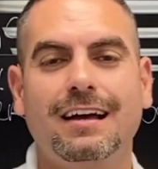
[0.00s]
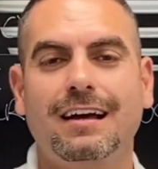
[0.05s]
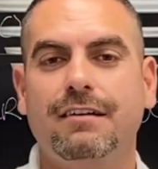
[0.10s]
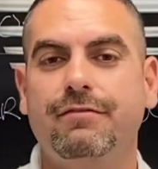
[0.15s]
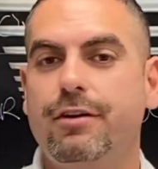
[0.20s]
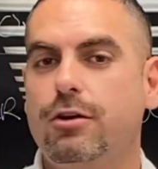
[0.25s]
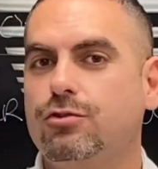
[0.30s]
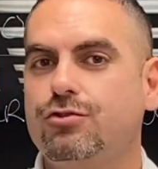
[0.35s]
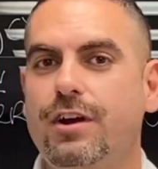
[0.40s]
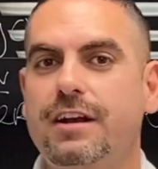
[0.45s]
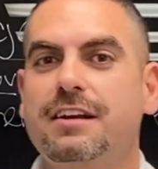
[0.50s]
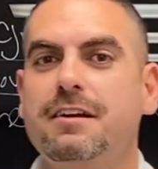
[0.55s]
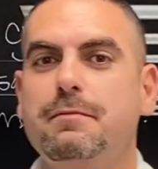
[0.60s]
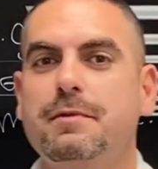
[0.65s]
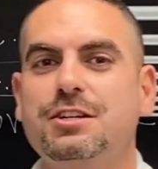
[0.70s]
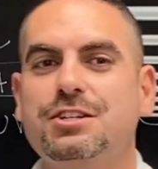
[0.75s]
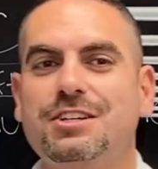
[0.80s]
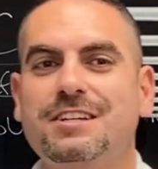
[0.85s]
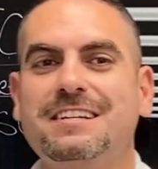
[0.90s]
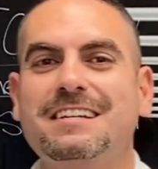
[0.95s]
Federal Trade
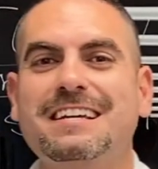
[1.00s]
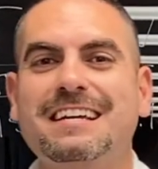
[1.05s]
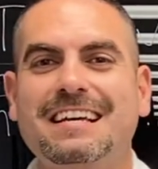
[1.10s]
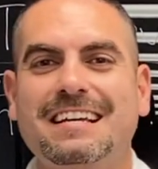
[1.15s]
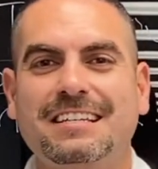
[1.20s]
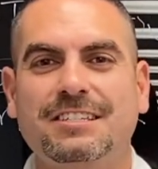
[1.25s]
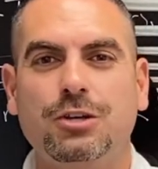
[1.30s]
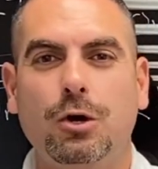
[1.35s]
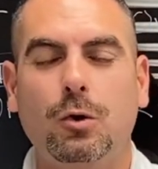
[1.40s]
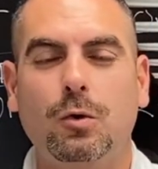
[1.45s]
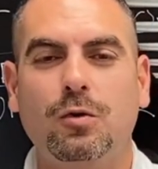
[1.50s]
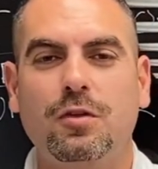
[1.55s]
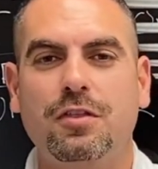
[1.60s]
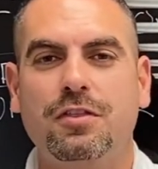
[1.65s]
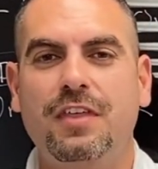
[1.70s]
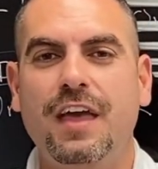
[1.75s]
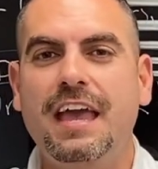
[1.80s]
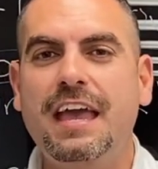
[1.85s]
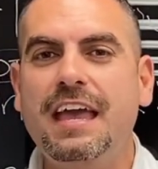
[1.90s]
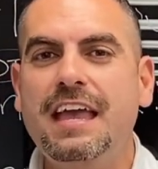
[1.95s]
Commission. So
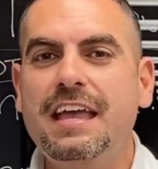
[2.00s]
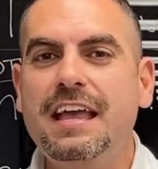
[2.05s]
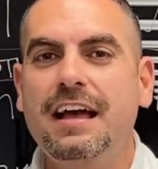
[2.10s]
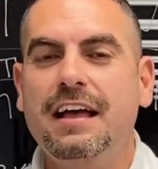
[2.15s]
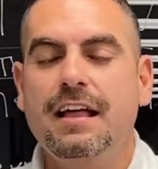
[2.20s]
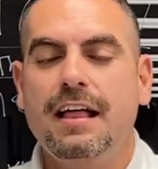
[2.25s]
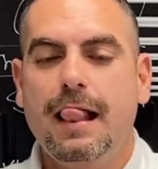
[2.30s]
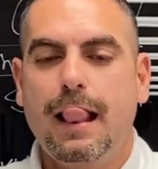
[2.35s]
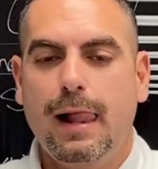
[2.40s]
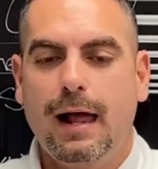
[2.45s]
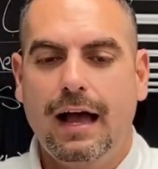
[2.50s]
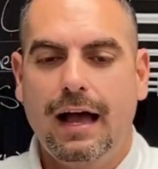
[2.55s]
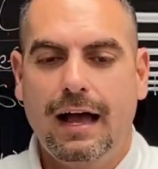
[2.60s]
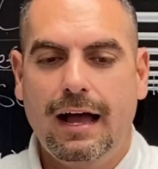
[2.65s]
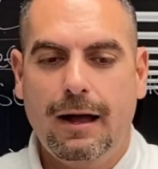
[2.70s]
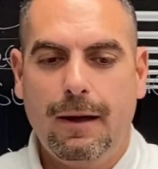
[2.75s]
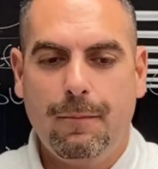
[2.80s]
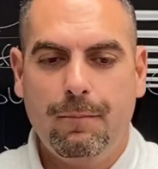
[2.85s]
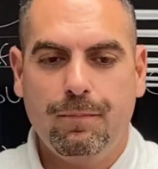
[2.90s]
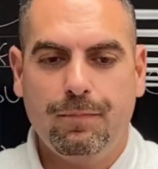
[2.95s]
they
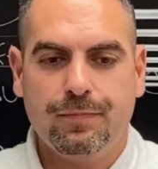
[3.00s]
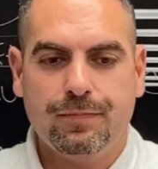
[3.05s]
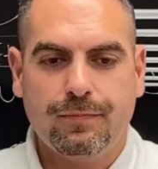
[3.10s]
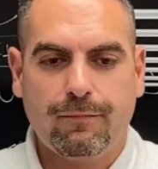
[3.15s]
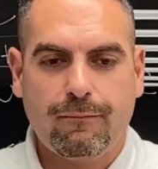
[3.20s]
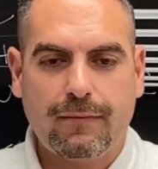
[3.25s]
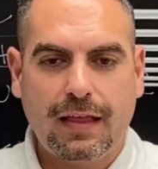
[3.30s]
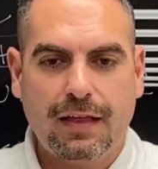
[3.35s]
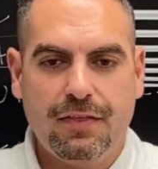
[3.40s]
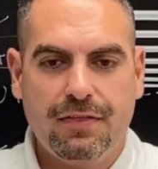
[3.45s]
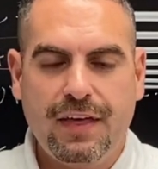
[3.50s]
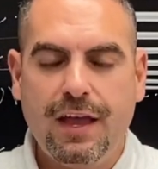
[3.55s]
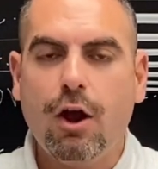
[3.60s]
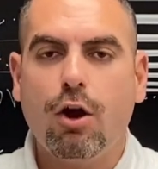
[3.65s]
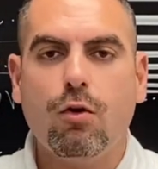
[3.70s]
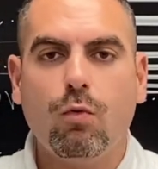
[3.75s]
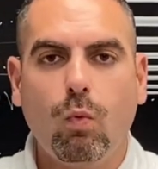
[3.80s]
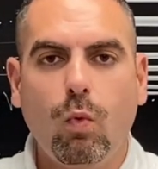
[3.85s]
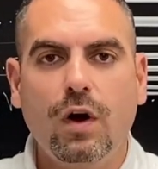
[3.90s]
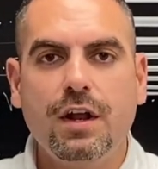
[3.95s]
They
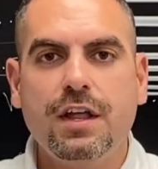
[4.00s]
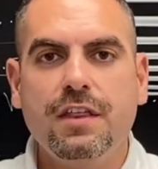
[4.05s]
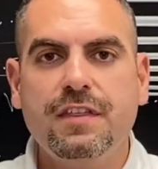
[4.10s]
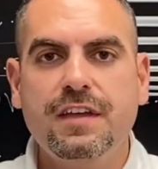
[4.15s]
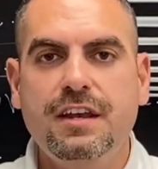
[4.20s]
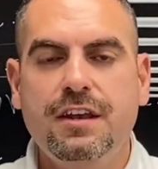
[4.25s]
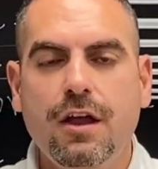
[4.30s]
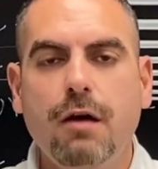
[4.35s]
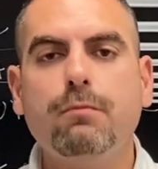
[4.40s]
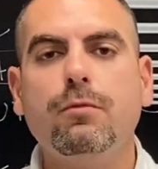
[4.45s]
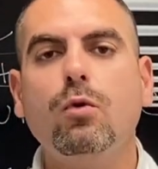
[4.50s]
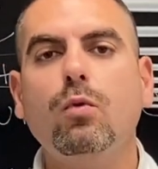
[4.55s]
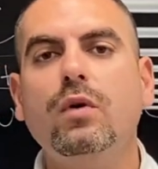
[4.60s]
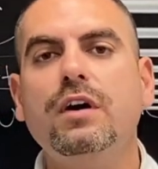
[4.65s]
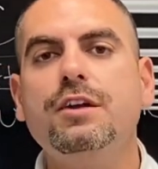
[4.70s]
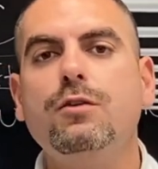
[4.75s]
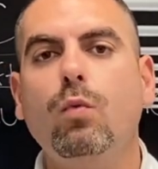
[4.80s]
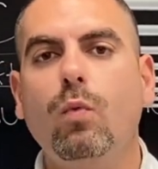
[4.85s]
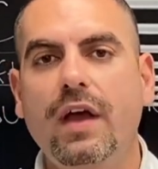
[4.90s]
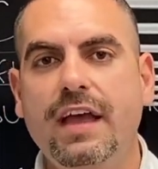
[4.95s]
are one of the number
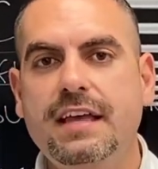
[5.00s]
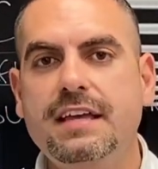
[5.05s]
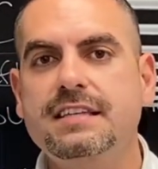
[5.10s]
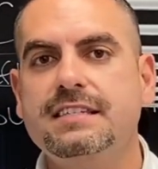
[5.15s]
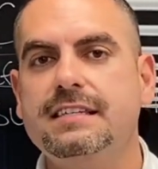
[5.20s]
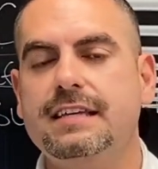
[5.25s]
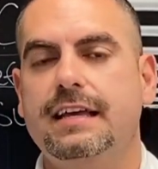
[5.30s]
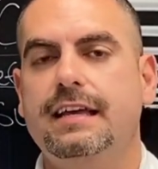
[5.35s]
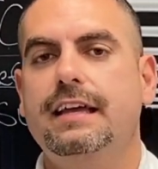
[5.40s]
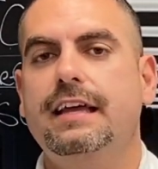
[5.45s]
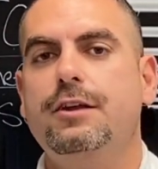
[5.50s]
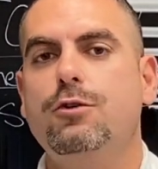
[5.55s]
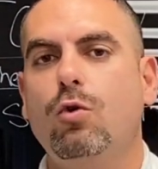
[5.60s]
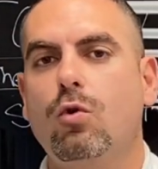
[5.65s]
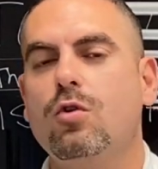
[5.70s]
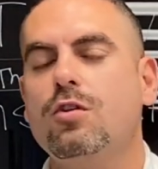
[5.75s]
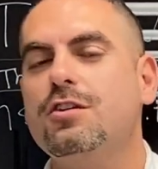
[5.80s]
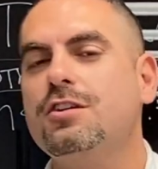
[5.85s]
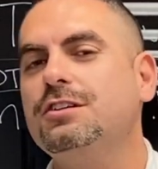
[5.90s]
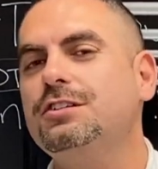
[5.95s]
one ways in
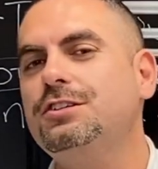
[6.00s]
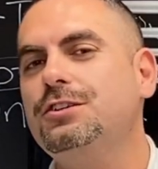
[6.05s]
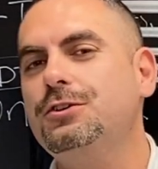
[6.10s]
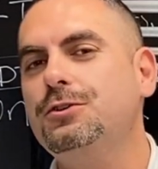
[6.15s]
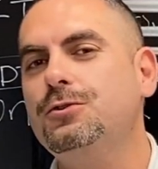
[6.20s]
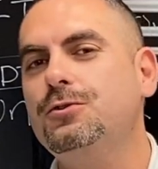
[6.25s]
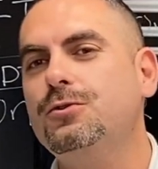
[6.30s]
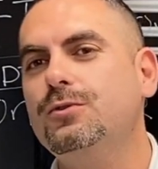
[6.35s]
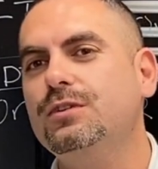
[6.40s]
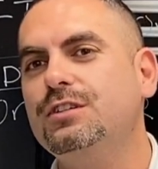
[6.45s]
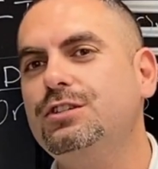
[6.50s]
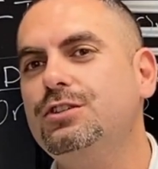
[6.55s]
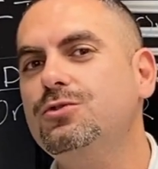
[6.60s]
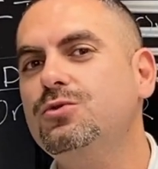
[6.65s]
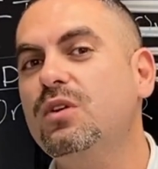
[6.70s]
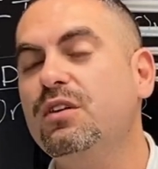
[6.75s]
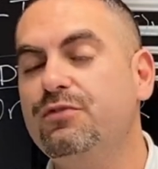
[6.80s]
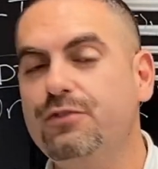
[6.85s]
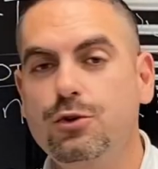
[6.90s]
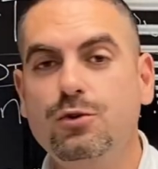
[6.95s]
order to
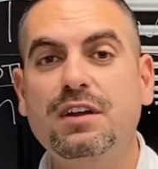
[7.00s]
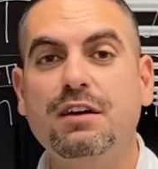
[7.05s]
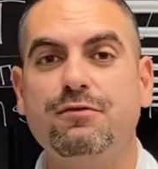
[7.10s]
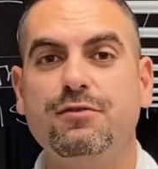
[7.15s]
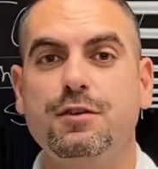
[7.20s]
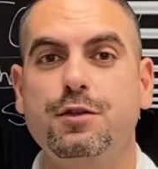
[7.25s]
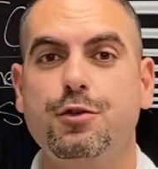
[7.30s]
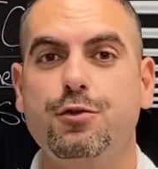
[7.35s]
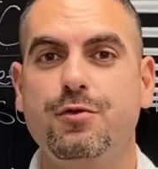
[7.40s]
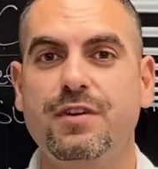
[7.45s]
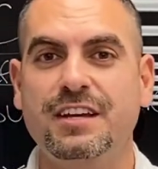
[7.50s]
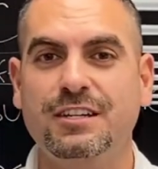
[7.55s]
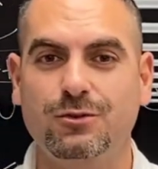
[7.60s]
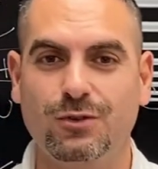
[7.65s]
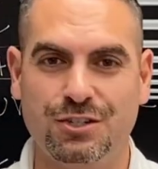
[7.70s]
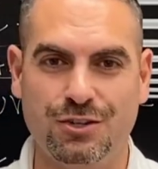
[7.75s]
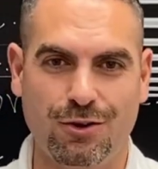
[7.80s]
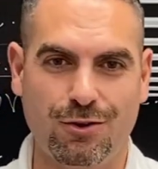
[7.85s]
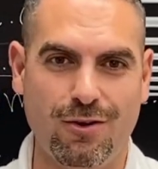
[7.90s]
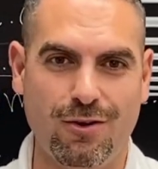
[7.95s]
do a few different things
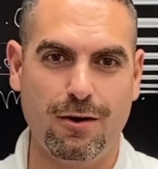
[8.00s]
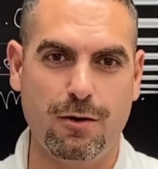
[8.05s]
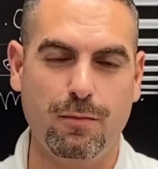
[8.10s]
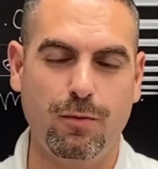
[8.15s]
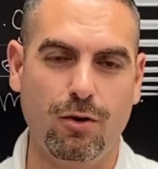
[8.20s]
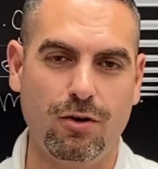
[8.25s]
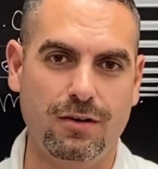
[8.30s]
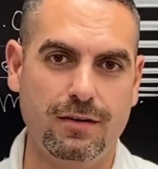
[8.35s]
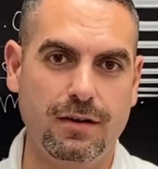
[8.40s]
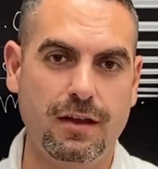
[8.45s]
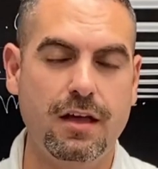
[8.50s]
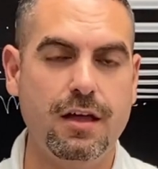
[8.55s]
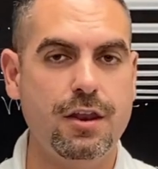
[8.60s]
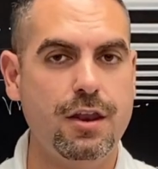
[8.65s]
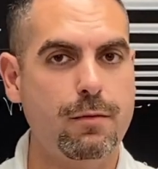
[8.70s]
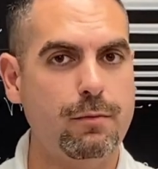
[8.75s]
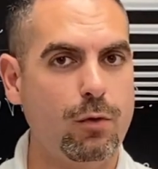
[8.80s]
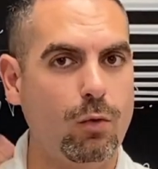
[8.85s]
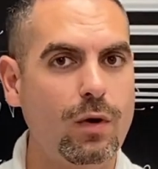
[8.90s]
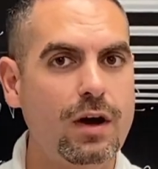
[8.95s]
with your report.
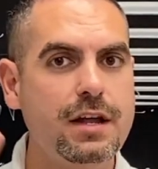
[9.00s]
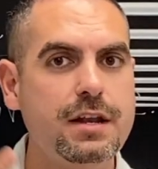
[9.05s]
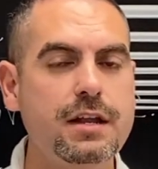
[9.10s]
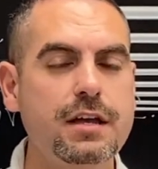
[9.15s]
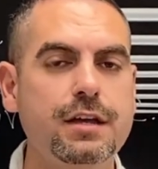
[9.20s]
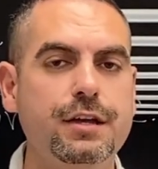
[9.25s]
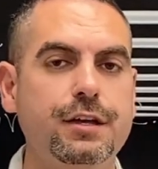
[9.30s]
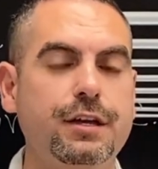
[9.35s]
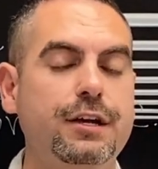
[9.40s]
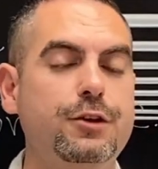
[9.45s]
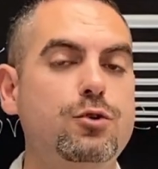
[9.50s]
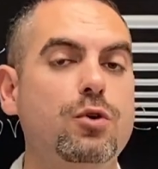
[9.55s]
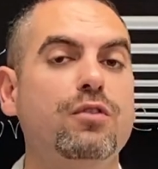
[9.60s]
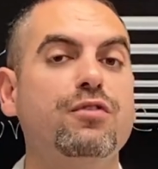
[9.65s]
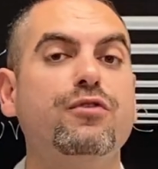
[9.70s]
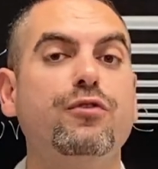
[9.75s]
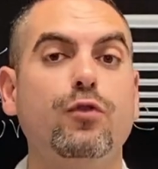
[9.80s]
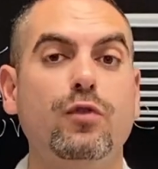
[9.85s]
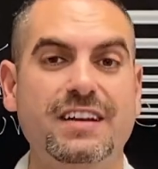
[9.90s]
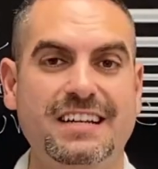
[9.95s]
Number one, you can do a
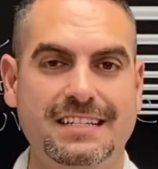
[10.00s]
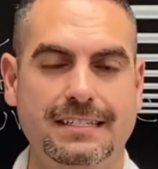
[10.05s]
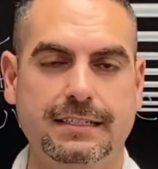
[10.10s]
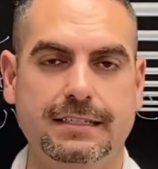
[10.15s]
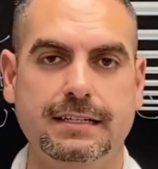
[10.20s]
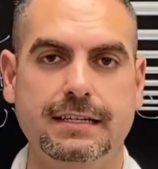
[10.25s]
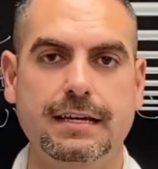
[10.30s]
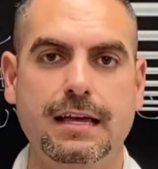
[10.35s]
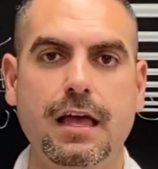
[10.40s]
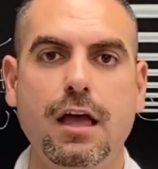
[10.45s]
freeze.